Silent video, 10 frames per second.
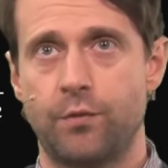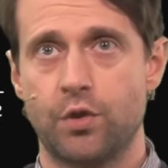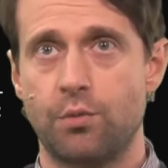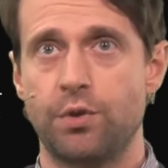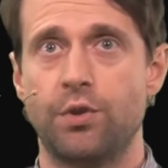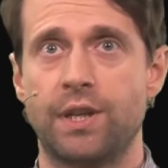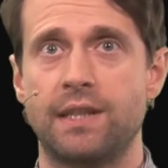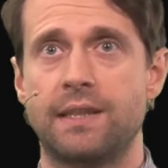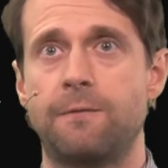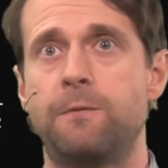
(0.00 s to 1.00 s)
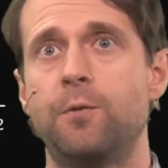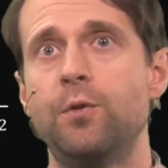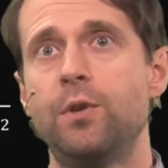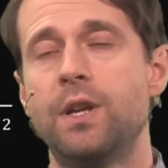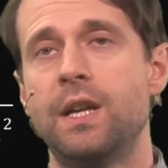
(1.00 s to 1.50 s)
So we don't get a
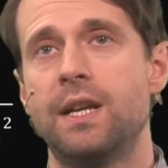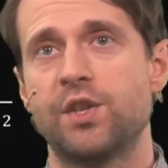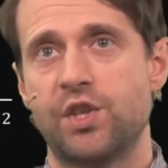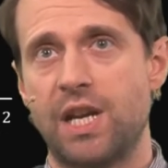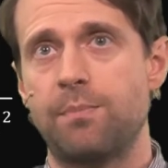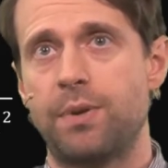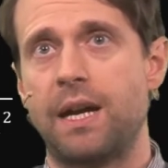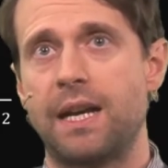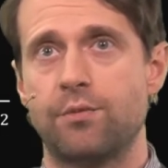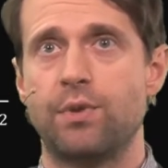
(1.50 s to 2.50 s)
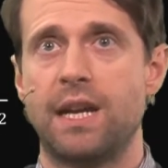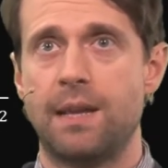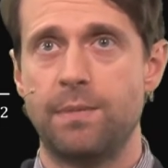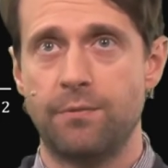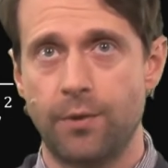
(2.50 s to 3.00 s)
full SHAP as we
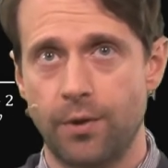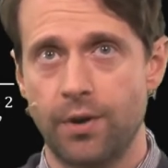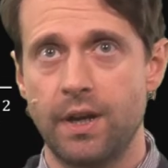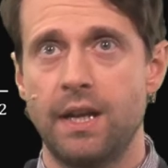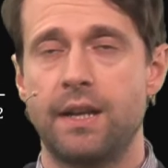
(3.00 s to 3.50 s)
had before.